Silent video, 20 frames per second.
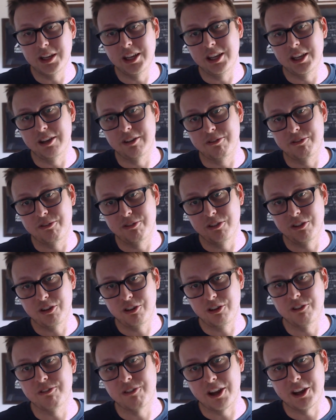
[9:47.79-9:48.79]
if
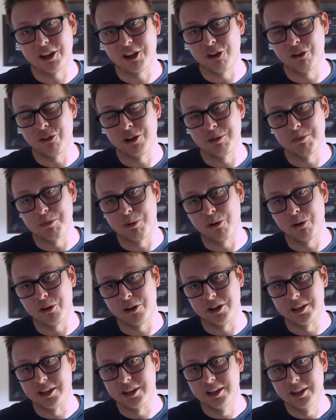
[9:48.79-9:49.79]
you find coding
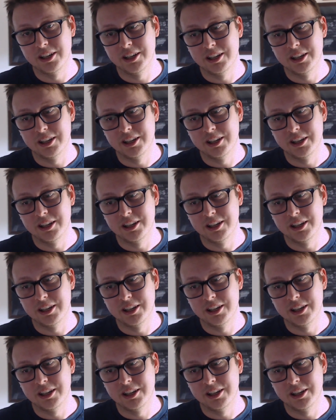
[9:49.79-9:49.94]
boring.